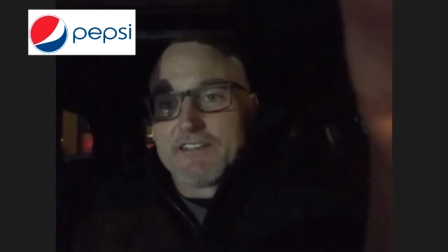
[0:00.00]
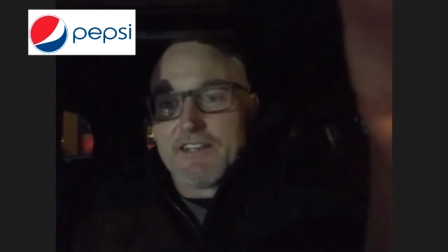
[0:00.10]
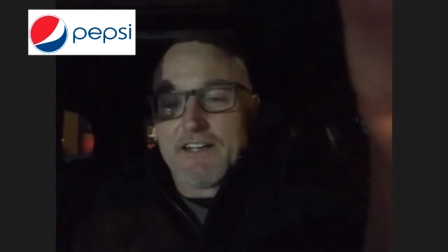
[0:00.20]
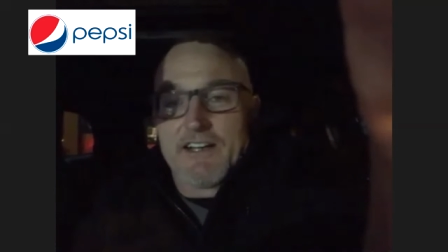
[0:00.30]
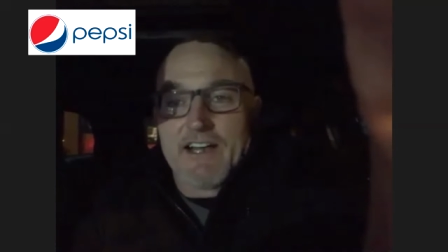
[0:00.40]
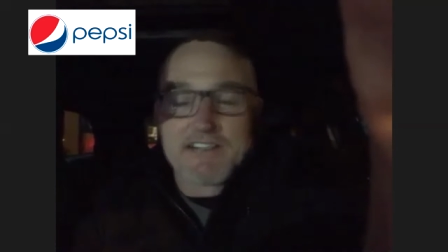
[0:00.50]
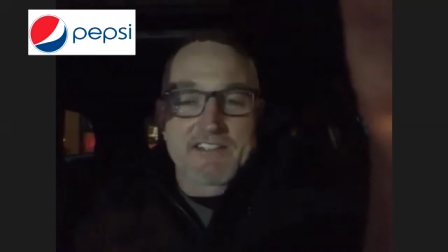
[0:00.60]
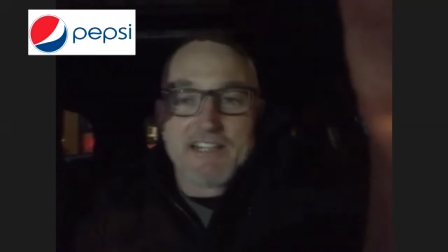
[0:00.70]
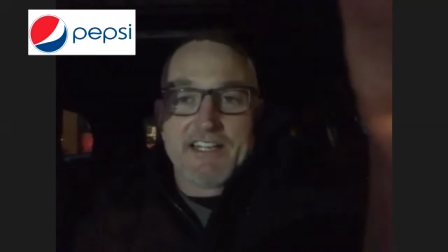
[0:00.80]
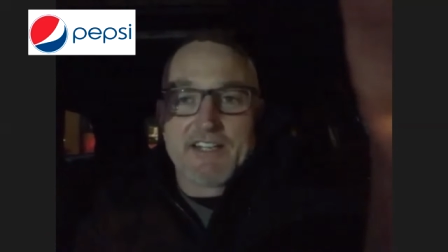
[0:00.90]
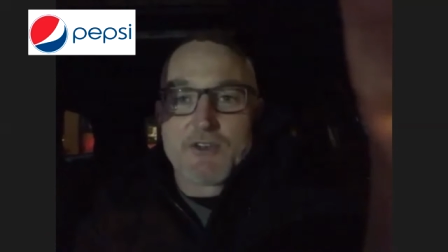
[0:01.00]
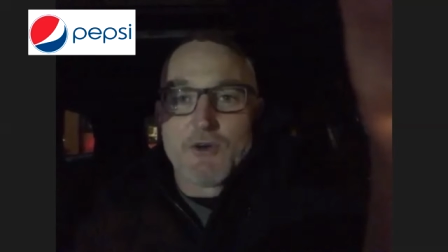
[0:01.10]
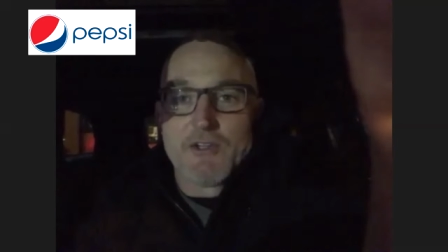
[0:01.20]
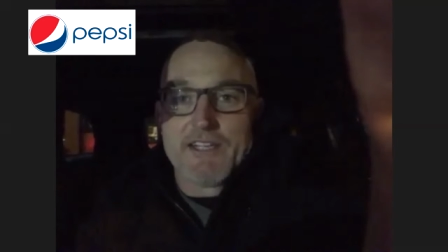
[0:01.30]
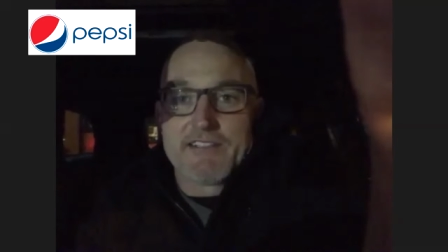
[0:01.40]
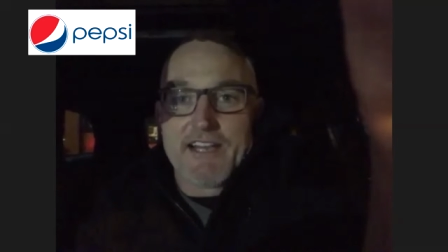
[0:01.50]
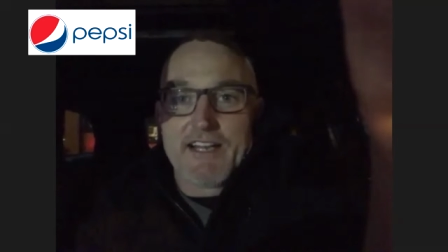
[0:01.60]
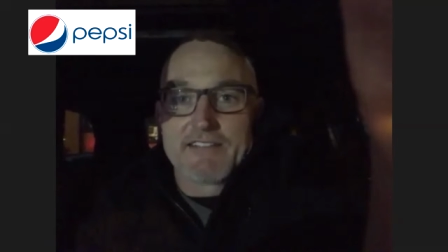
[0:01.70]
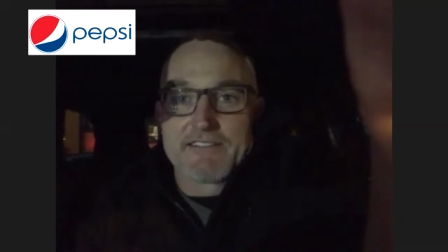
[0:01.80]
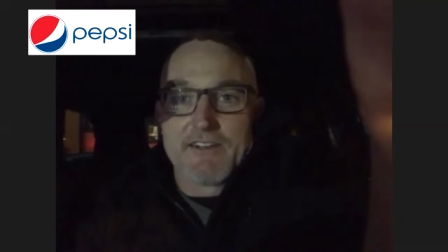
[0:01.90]
uh, hasn't let in a goal like
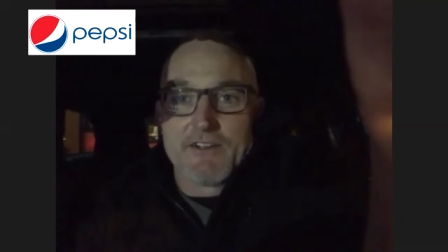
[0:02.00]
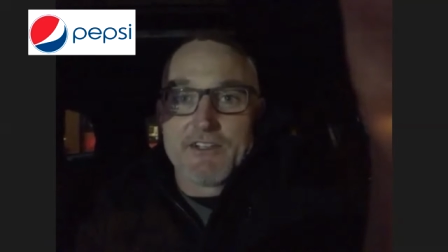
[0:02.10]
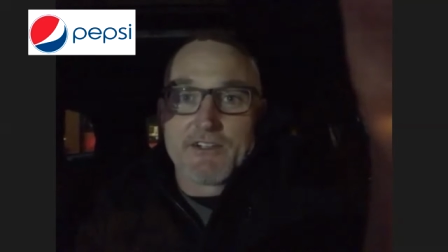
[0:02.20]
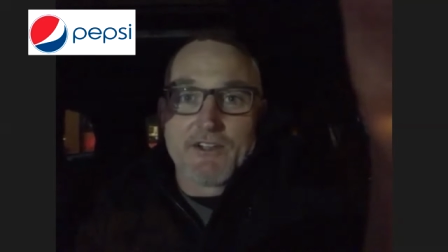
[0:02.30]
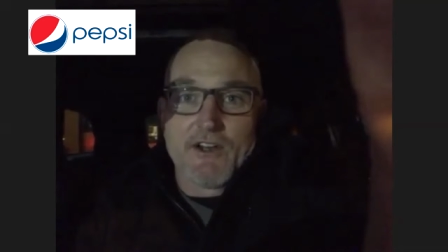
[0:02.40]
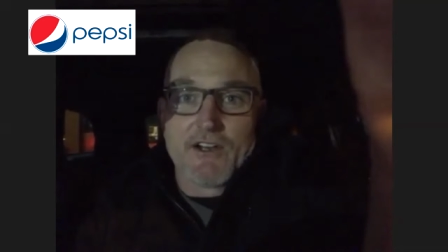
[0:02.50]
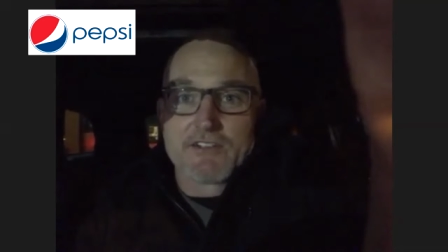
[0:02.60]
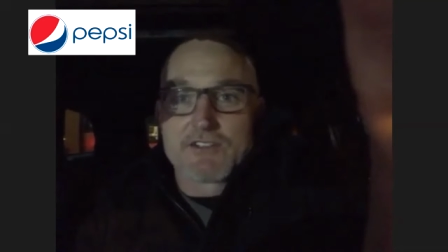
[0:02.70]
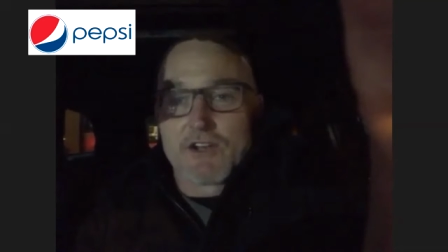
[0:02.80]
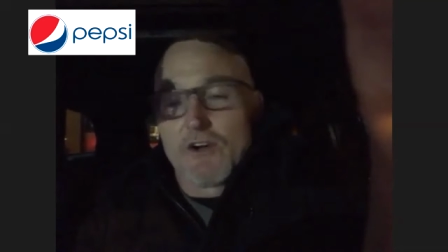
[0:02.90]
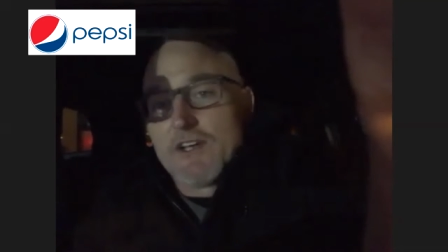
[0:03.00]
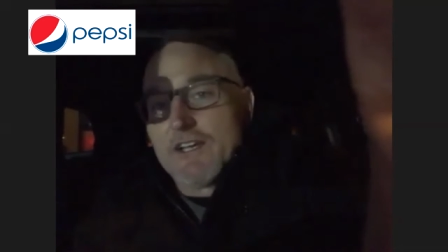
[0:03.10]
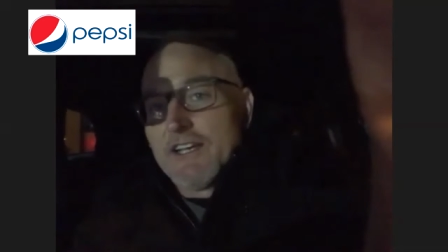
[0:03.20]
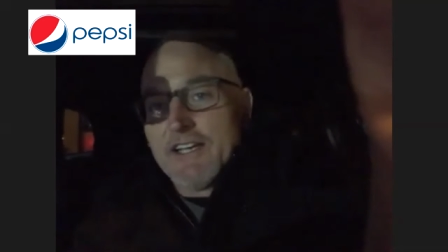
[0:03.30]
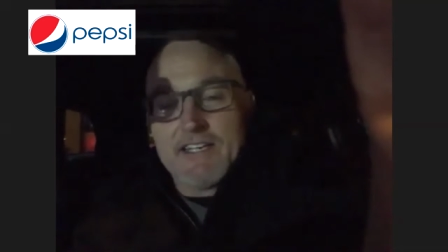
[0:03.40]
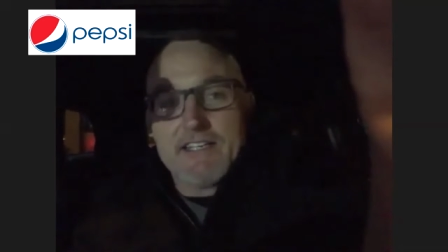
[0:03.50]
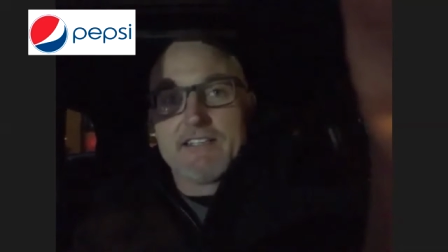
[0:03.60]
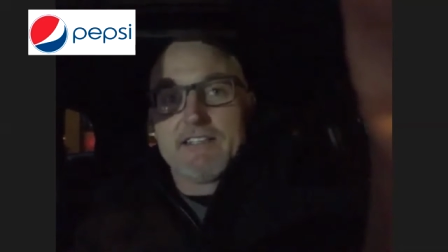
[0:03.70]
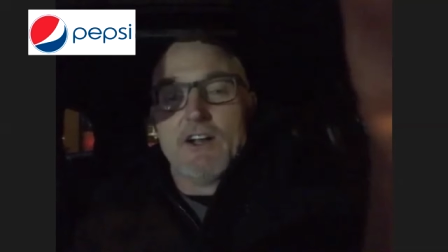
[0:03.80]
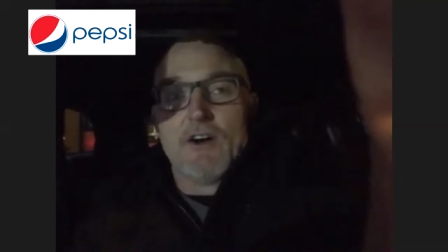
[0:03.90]
that all year long. So, it, yeah.
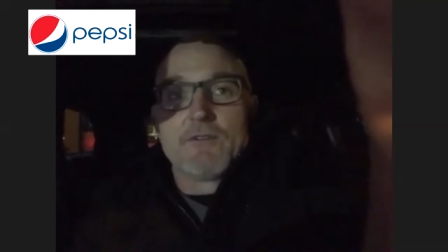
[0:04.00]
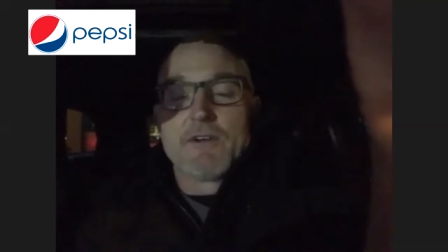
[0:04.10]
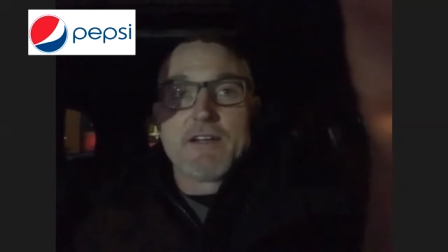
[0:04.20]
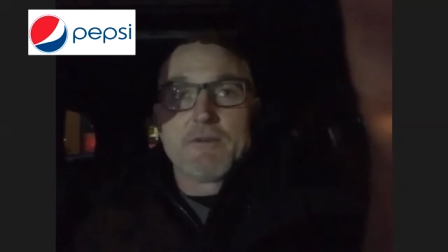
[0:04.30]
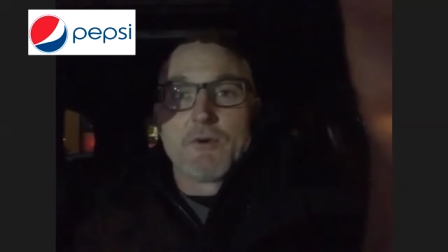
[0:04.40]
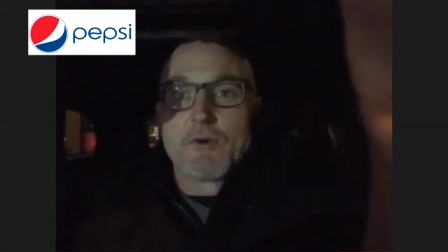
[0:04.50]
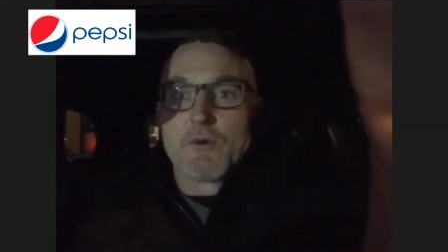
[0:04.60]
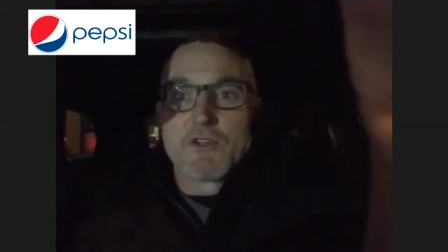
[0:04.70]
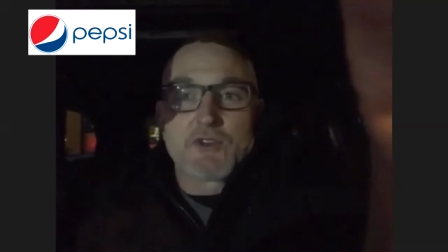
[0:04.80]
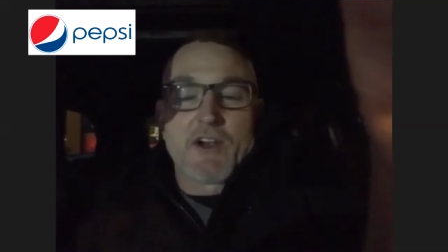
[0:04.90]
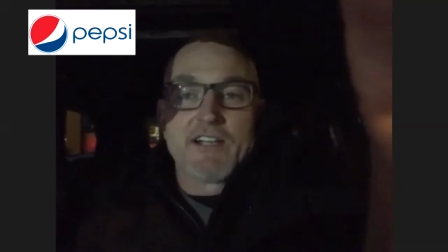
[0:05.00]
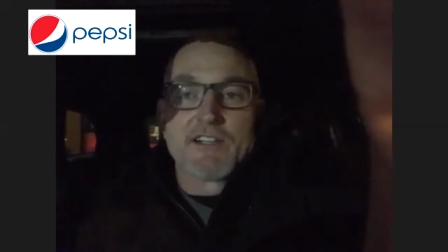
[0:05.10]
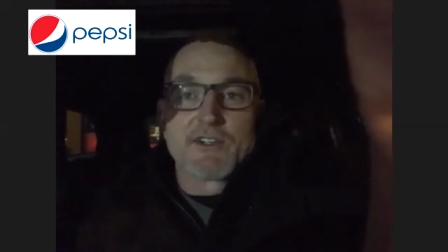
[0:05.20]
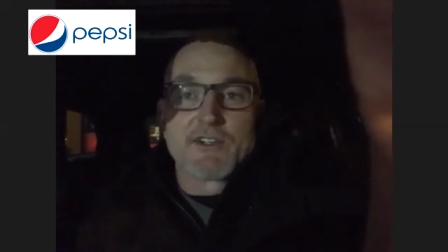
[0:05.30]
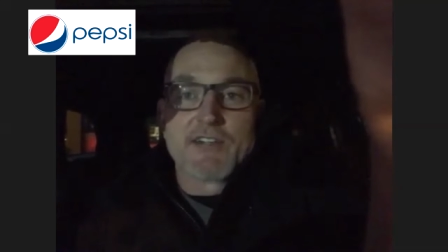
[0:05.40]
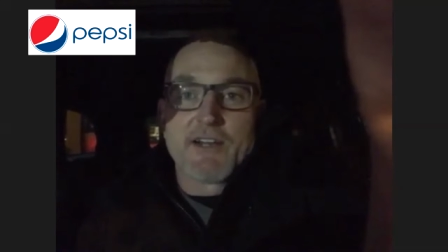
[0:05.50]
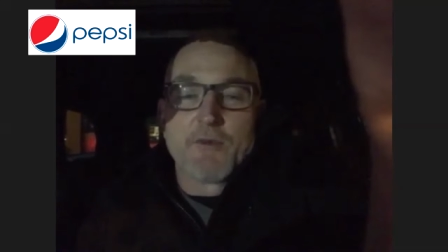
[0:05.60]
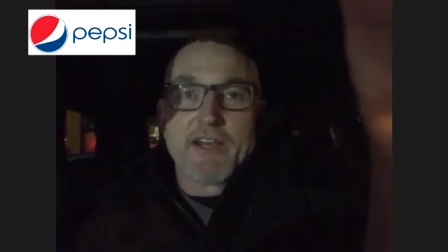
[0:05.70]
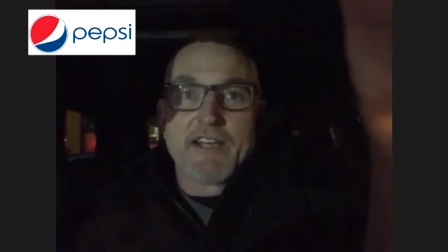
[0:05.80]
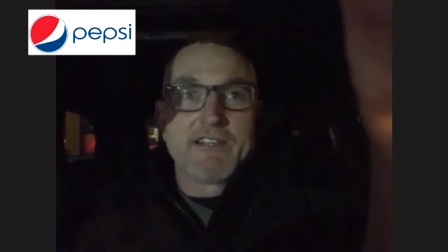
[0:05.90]
it, you know, we're, we're, trying to learn
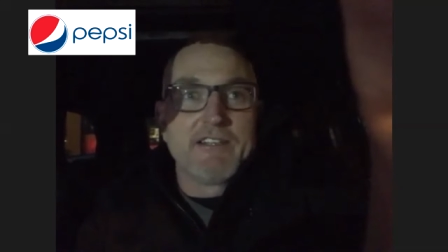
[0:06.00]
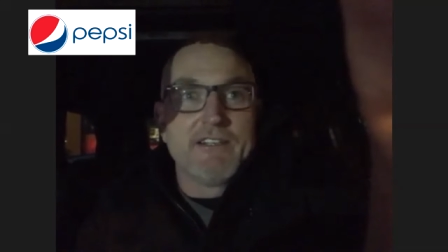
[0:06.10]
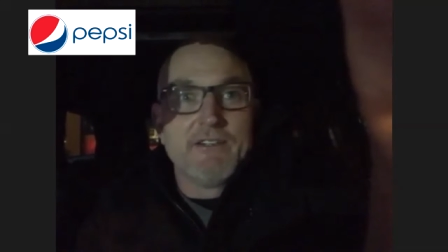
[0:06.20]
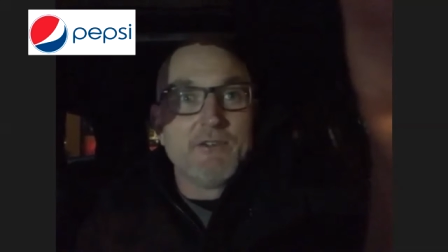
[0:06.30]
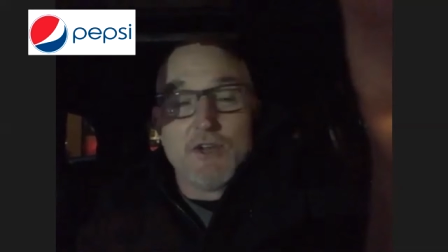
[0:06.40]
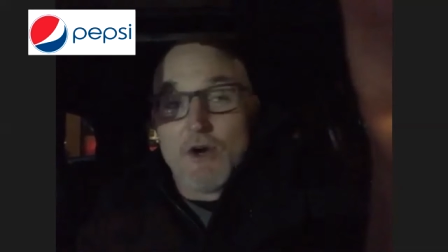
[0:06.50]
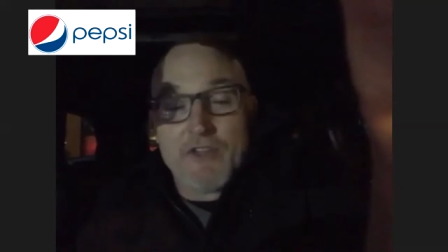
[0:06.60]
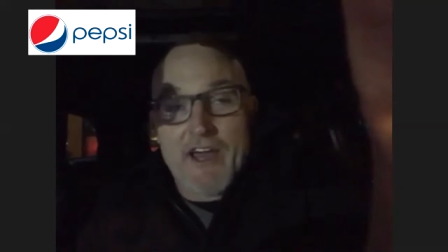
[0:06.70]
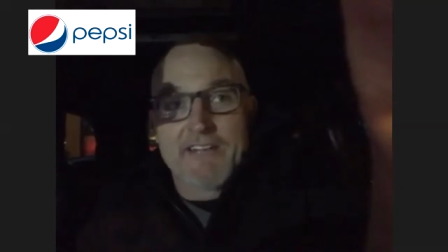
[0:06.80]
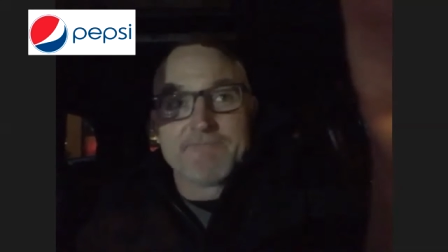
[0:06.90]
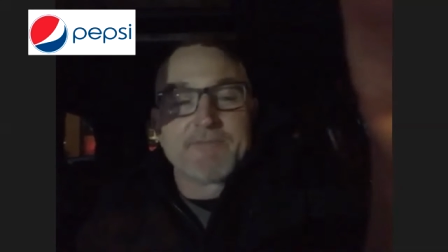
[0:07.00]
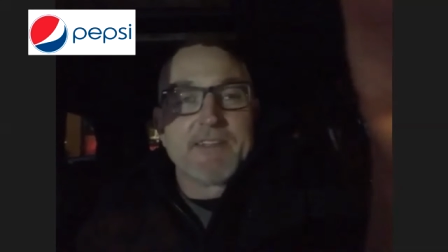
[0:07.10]
how to win. You know that.